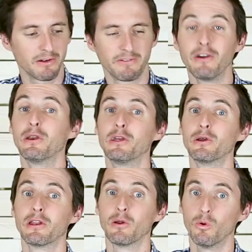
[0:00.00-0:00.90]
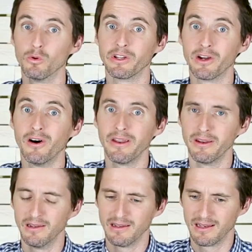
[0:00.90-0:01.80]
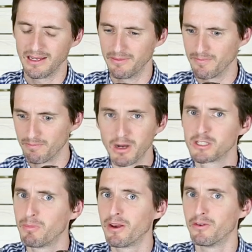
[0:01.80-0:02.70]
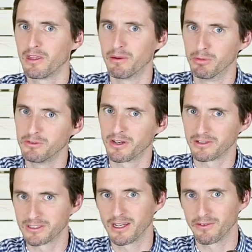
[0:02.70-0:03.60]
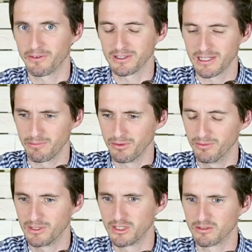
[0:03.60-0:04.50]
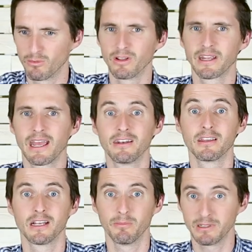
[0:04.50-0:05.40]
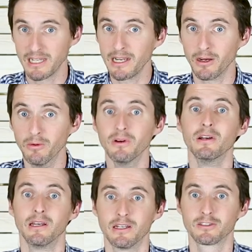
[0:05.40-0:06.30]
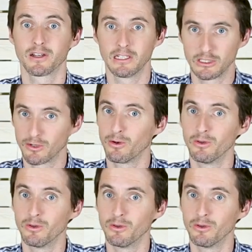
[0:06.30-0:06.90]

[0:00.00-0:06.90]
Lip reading: they're very good at holding on. Much better than a blue-tongued skink, for example, which is more like handling a potato, and as long as you're